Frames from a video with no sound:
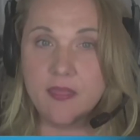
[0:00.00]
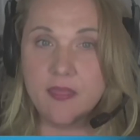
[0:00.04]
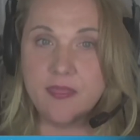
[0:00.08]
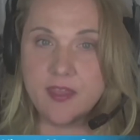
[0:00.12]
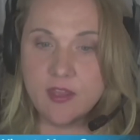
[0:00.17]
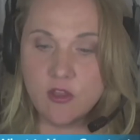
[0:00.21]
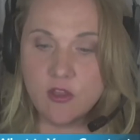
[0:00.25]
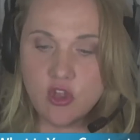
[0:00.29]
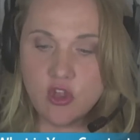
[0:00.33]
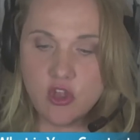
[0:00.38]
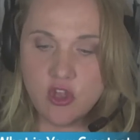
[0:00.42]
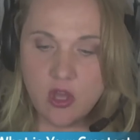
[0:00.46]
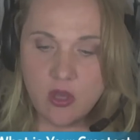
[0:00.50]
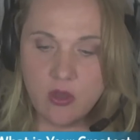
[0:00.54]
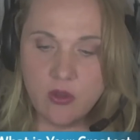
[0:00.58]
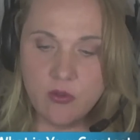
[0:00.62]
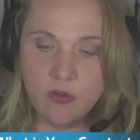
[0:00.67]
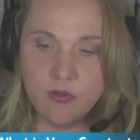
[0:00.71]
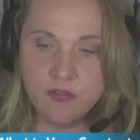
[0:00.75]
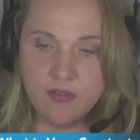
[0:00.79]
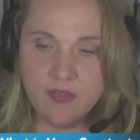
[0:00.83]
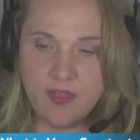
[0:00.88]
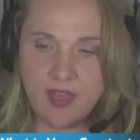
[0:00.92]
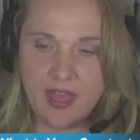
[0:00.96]
This
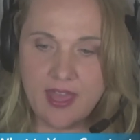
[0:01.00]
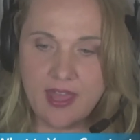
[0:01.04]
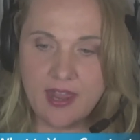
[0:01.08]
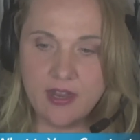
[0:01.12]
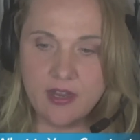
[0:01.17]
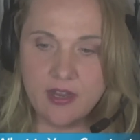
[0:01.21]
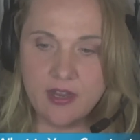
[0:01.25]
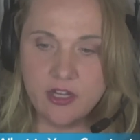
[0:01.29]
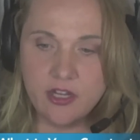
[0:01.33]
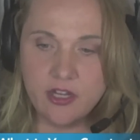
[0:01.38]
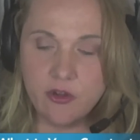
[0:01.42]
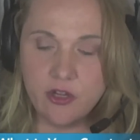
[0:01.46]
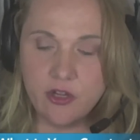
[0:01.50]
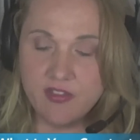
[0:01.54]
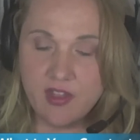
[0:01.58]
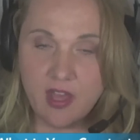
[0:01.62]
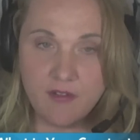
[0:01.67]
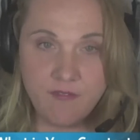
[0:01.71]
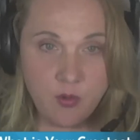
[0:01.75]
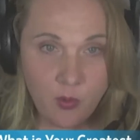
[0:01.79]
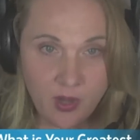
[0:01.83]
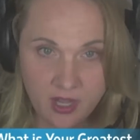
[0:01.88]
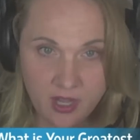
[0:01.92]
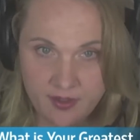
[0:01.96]
shows that you're
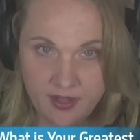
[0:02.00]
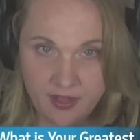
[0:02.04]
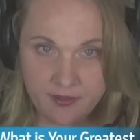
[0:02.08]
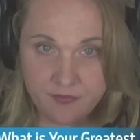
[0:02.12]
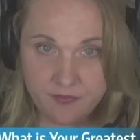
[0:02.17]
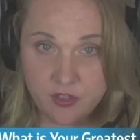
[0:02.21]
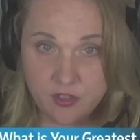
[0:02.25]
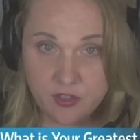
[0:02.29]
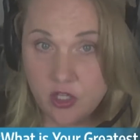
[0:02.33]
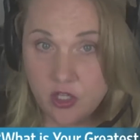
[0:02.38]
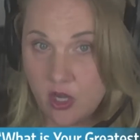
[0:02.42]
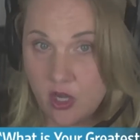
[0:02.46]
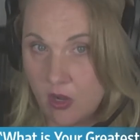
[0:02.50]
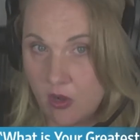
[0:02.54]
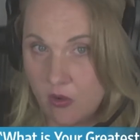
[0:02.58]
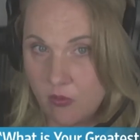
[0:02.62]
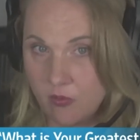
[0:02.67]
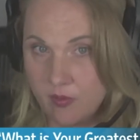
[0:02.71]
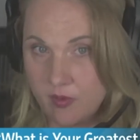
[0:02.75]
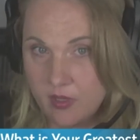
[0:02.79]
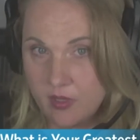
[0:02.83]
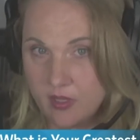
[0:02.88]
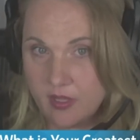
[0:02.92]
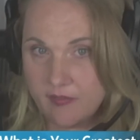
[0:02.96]
self-aware enough to
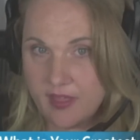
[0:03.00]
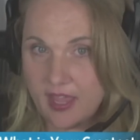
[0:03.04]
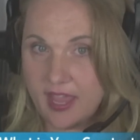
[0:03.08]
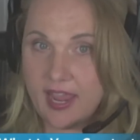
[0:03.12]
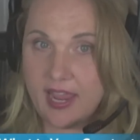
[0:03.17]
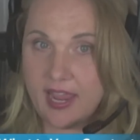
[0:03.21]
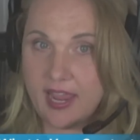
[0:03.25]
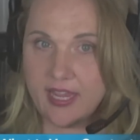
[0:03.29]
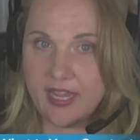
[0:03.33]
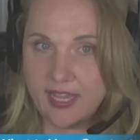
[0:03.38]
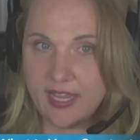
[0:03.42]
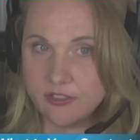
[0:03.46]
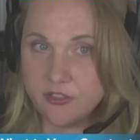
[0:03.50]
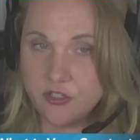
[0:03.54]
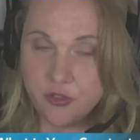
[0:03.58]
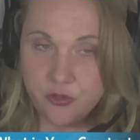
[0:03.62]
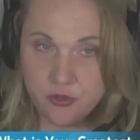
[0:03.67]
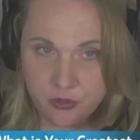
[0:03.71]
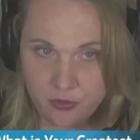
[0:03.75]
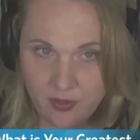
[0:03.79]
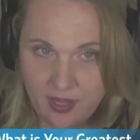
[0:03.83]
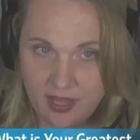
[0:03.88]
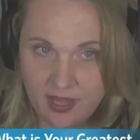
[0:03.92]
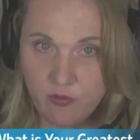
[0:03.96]
know that, hey, yes, you
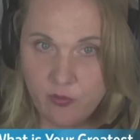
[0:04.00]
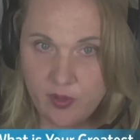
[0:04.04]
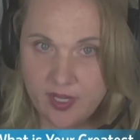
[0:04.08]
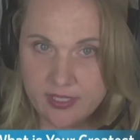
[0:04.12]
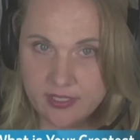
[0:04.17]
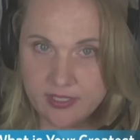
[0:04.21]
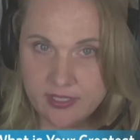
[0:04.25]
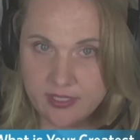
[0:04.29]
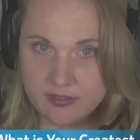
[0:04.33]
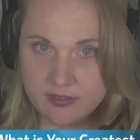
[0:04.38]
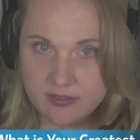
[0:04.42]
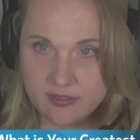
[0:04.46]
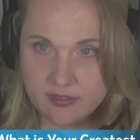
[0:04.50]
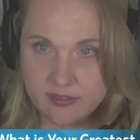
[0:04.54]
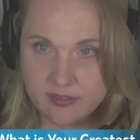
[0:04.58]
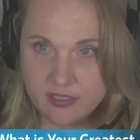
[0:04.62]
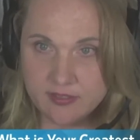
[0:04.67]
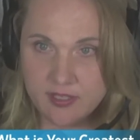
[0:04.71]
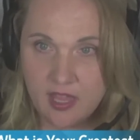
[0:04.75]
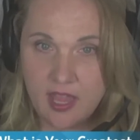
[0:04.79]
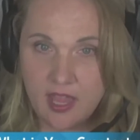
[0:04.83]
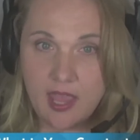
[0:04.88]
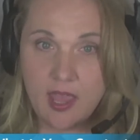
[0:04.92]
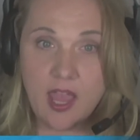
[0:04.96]
do have
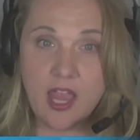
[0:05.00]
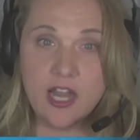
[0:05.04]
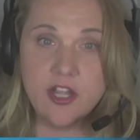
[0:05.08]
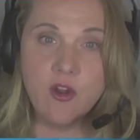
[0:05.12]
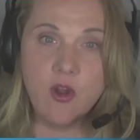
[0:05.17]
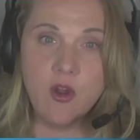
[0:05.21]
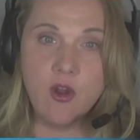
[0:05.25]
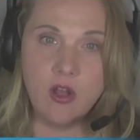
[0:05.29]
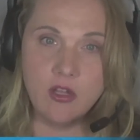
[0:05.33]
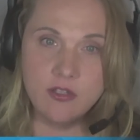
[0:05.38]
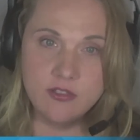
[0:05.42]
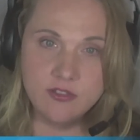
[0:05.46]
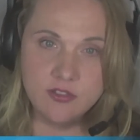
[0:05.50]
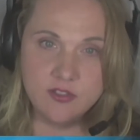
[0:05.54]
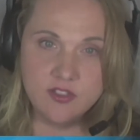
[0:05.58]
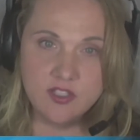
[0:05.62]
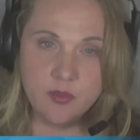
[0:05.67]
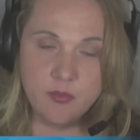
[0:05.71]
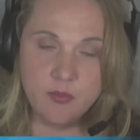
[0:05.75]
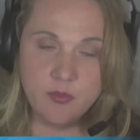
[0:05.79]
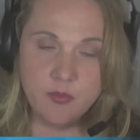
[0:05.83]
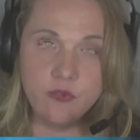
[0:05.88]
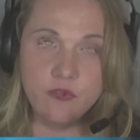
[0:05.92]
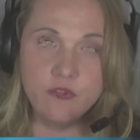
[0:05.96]
weaknesses, and you're also
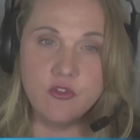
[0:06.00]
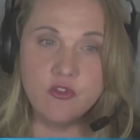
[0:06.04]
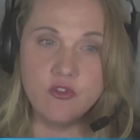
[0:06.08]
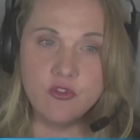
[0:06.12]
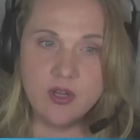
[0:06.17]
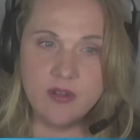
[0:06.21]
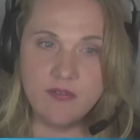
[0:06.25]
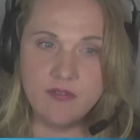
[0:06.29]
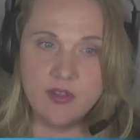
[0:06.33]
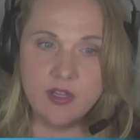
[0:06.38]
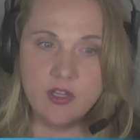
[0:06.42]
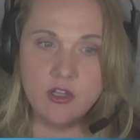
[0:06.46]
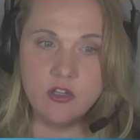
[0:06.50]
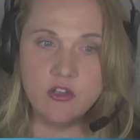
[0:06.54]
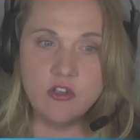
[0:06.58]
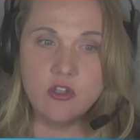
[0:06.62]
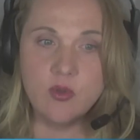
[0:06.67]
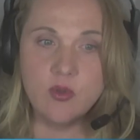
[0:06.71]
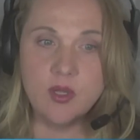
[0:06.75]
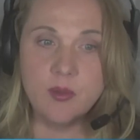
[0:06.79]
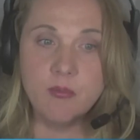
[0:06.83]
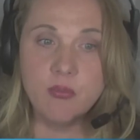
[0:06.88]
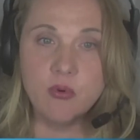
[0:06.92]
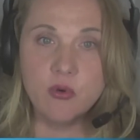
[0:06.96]
someone who's driven
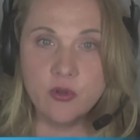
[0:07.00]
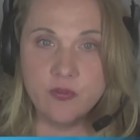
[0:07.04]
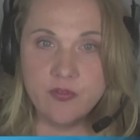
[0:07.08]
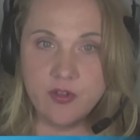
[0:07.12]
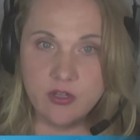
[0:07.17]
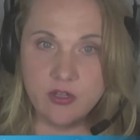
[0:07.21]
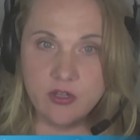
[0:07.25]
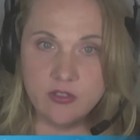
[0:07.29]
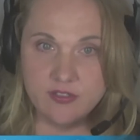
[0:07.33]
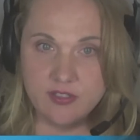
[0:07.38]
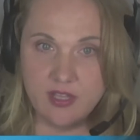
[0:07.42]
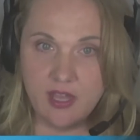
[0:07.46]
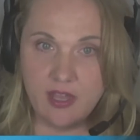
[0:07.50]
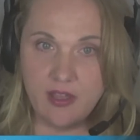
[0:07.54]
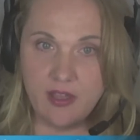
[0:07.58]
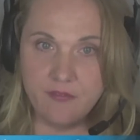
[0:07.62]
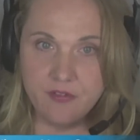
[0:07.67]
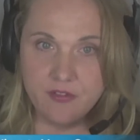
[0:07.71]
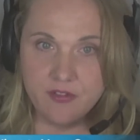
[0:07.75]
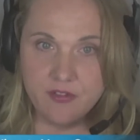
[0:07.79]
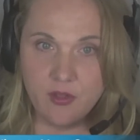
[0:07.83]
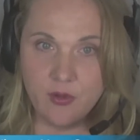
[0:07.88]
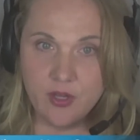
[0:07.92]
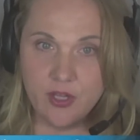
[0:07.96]
to improve
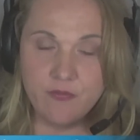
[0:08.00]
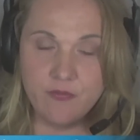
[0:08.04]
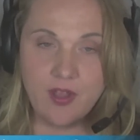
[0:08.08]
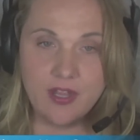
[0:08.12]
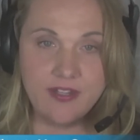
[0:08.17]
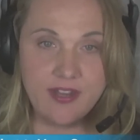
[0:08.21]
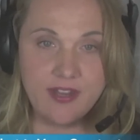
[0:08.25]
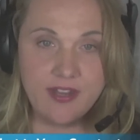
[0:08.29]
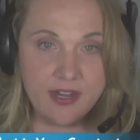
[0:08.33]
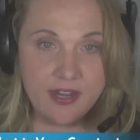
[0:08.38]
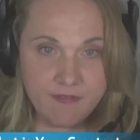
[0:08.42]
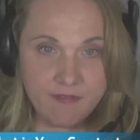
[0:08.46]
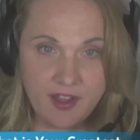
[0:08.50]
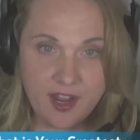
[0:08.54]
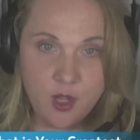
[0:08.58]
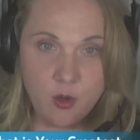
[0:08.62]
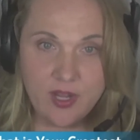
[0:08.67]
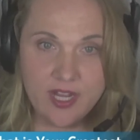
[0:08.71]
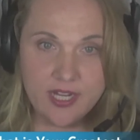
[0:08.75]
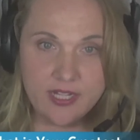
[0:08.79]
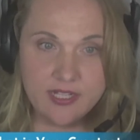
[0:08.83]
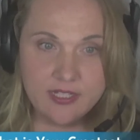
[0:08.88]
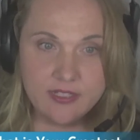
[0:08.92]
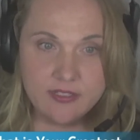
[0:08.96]
yourself. So you've identified
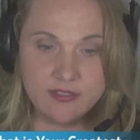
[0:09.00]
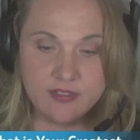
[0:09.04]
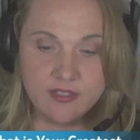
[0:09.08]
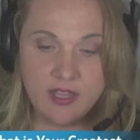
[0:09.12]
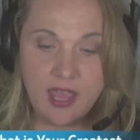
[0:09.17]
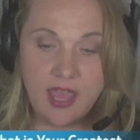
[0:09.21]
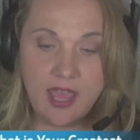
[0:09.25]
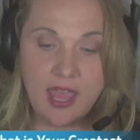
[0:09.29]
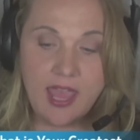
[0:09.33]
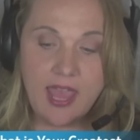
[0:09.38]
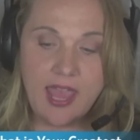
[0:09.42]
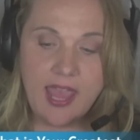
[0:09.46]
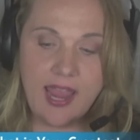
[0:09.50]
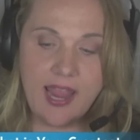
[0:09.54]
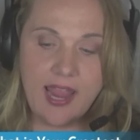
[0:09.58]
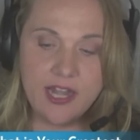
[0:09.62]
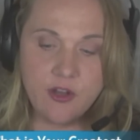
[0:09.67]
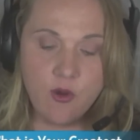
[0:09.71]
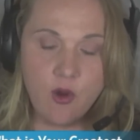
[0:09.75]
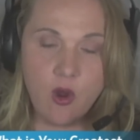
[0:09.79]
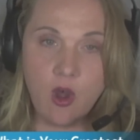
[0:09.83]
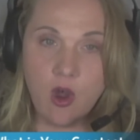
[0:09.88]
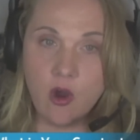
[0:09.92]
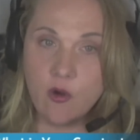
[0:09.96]
weakness,
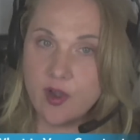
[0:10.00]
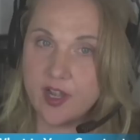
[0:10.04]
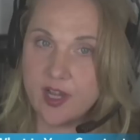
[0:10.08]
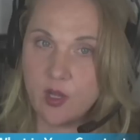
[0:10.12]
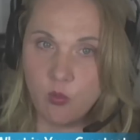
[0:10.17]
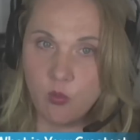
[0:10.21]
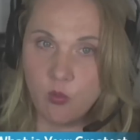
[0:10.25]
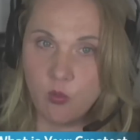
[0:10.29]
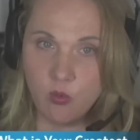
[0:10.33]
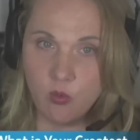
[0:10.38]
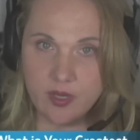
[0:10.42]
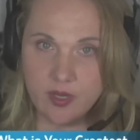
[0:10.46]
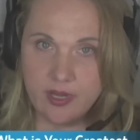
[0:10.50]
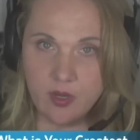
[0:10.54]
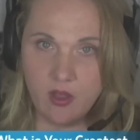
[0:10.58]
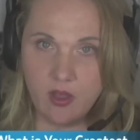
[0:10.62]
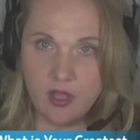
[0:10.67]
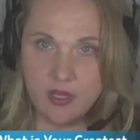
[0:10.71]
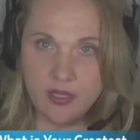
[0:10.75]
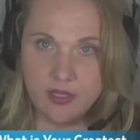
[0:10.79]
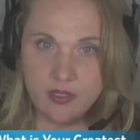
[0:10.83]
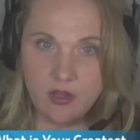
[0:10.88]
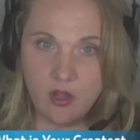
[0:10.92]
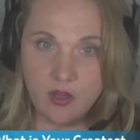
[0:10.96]
and you're already
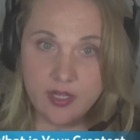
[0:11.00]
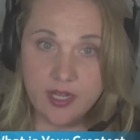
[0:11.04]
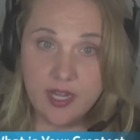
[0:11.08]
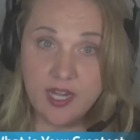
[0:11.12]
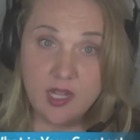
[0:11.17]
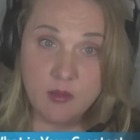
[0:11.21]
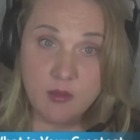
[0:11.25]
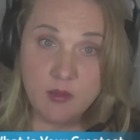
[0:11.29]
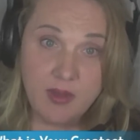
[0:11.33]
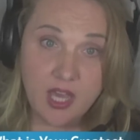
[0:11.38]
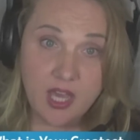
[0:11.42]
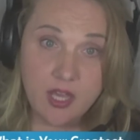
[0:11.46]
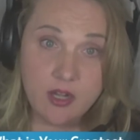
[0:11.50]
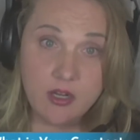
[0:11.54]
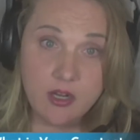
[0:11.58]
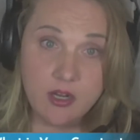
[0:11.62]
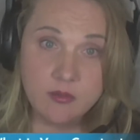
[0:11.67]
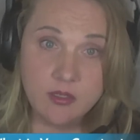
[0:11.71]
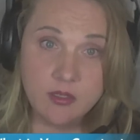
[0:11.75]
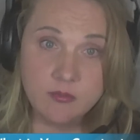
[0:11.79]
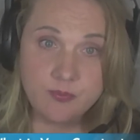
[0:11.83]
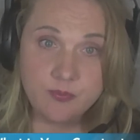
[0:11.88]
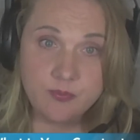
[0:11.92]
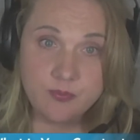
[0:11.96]
working on getting
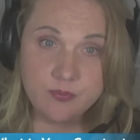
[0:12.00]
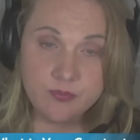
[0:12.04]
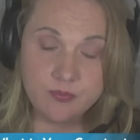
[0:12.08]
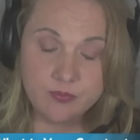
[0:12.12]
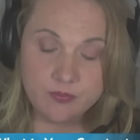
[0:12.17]
better.